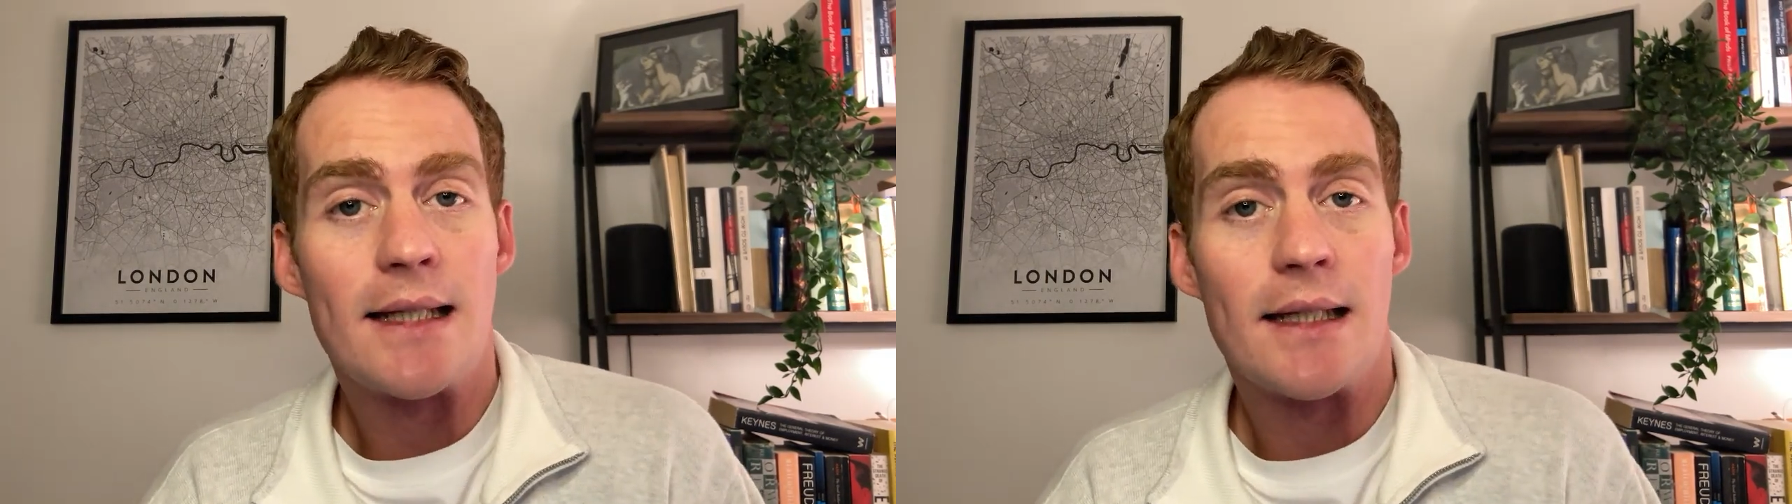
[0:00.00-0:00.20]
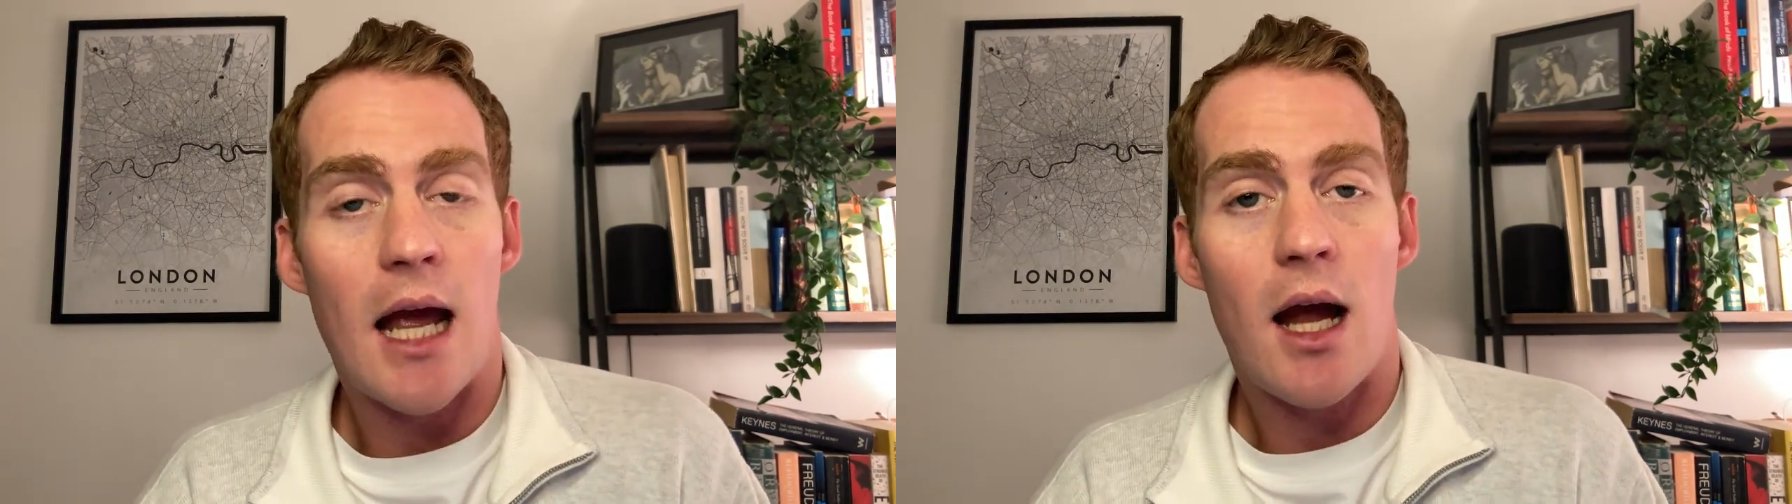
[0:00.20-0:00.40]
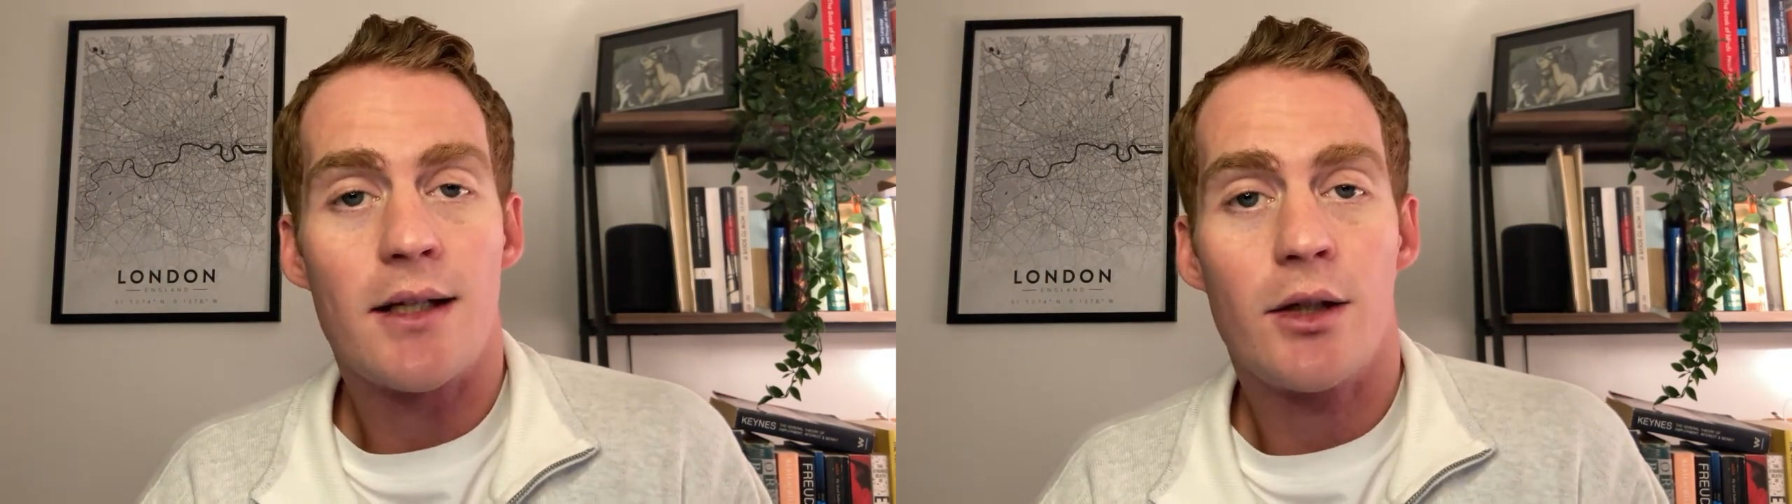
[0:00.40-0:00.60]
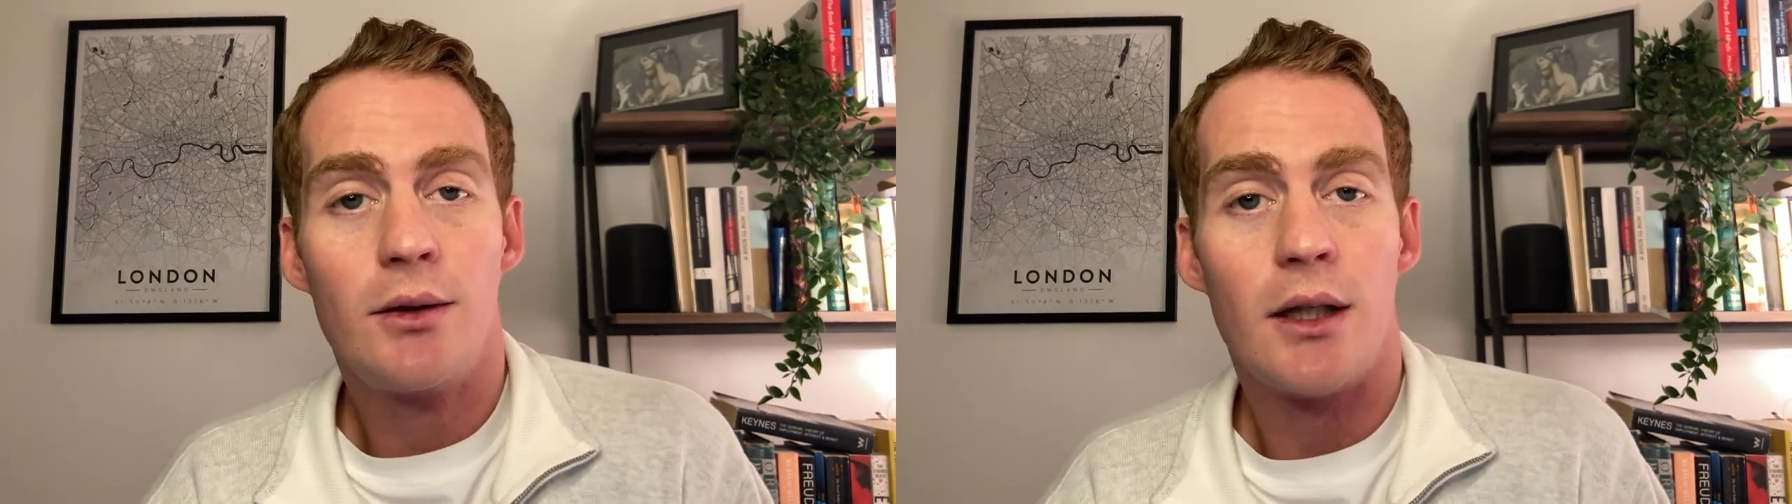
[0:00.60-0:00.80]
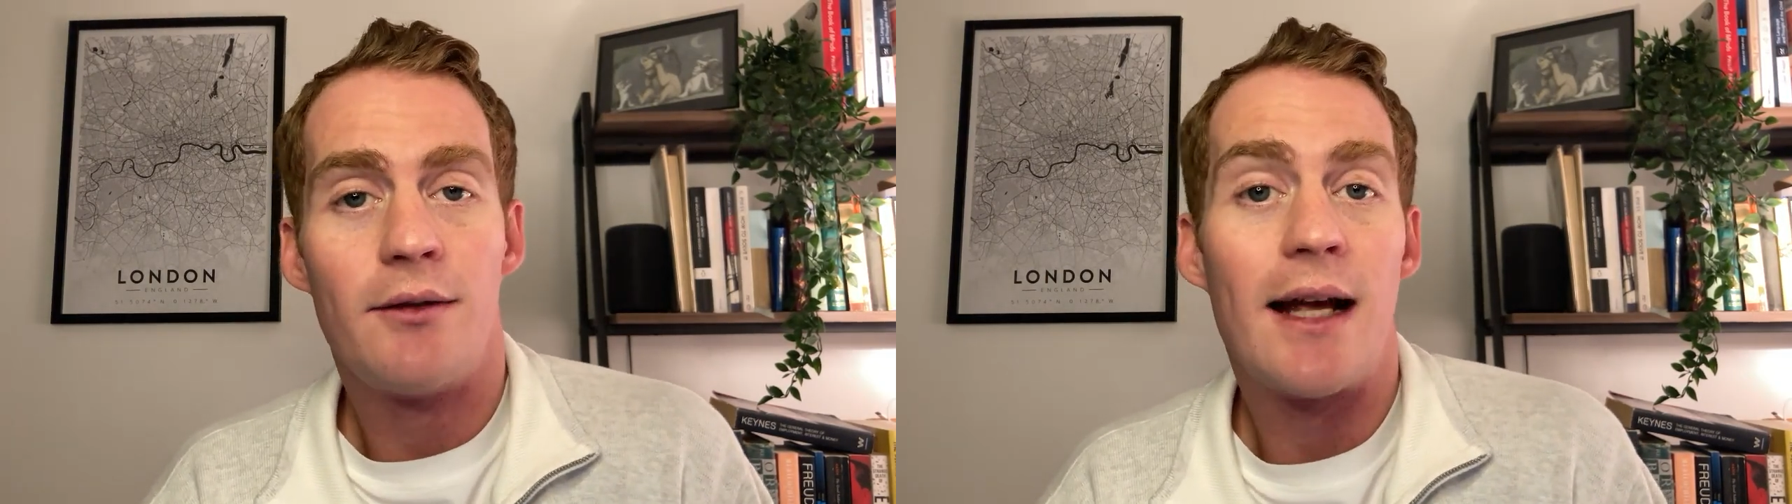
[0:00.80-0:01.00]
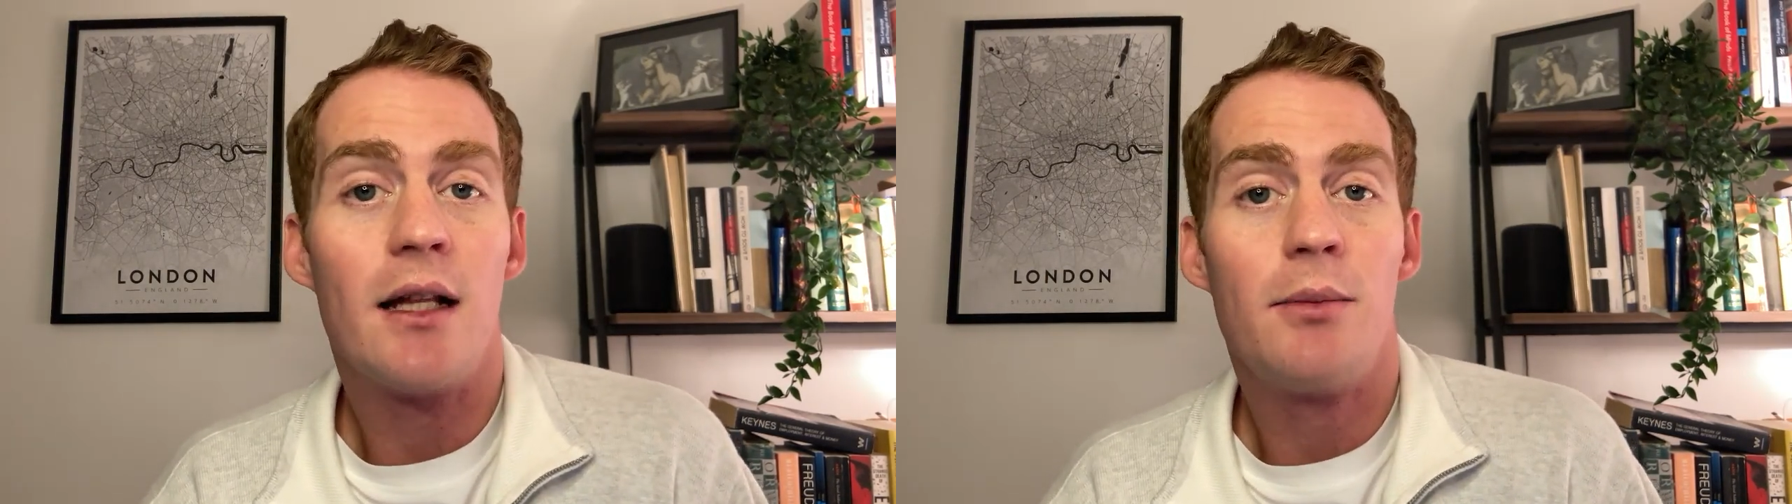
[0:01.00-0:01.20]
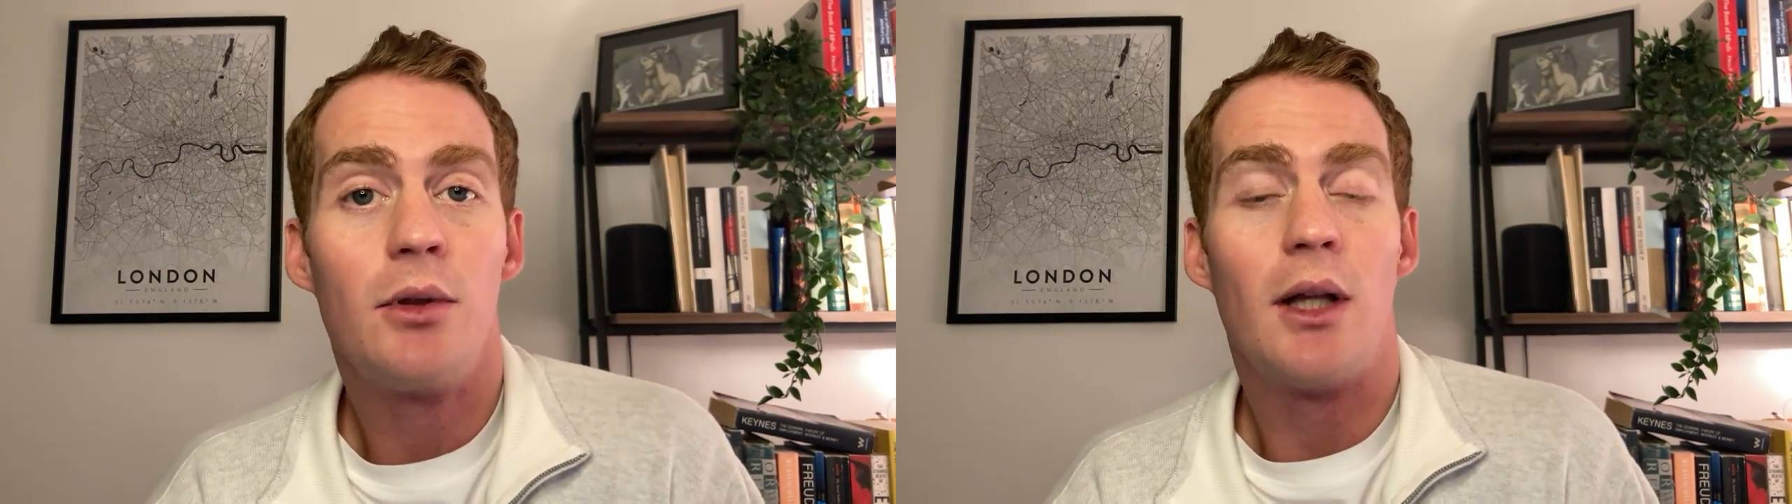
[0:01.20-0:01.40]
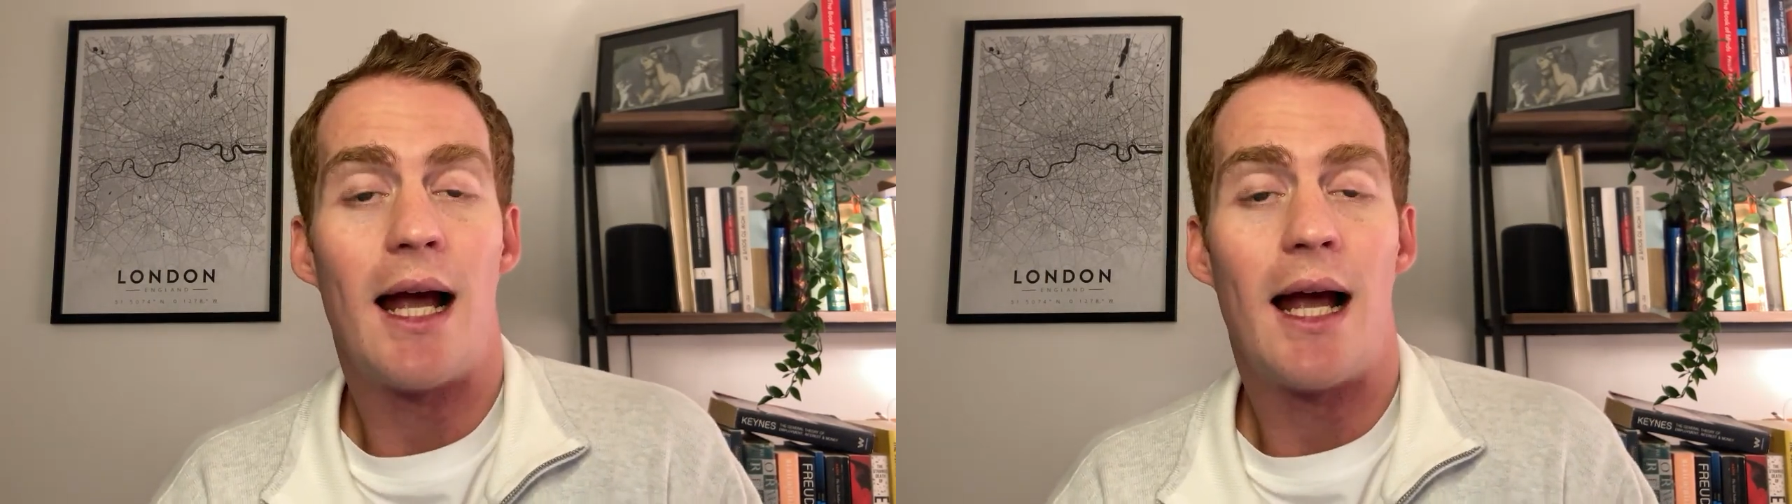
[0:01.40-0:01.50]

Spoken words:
AI tool available